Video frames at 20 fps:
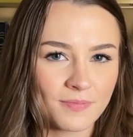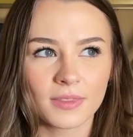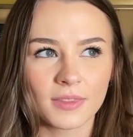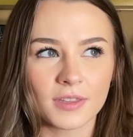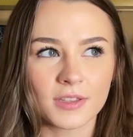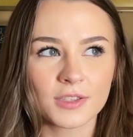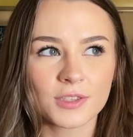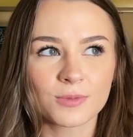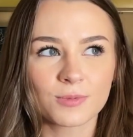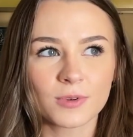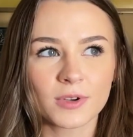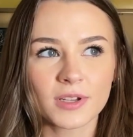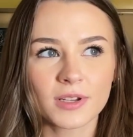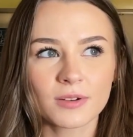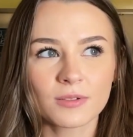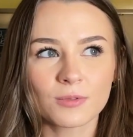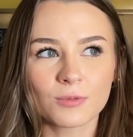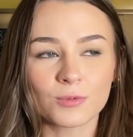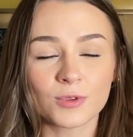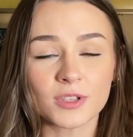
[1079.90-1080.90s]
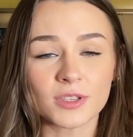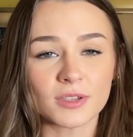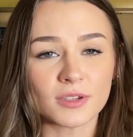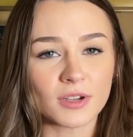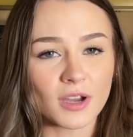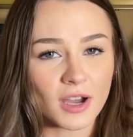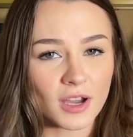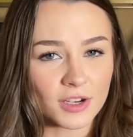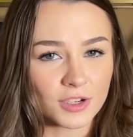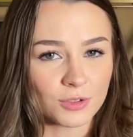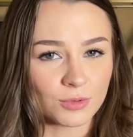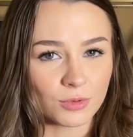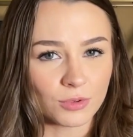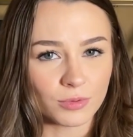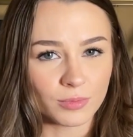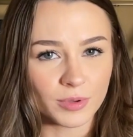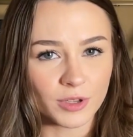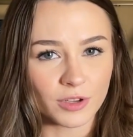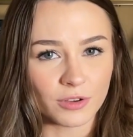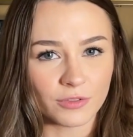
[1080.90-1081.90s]
This one was not dual
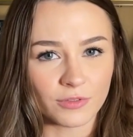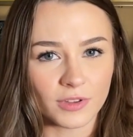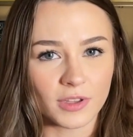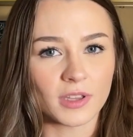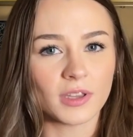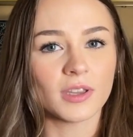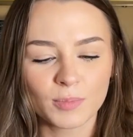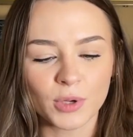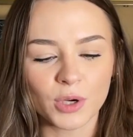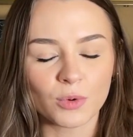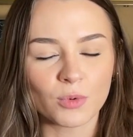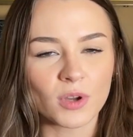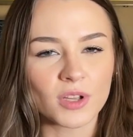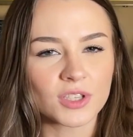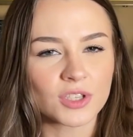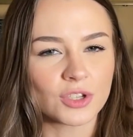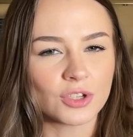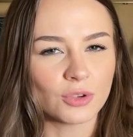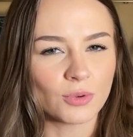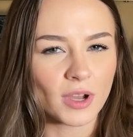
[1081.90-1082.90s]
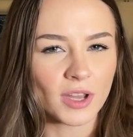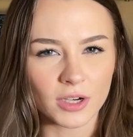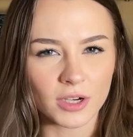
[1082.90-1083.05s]
POV, but it was duet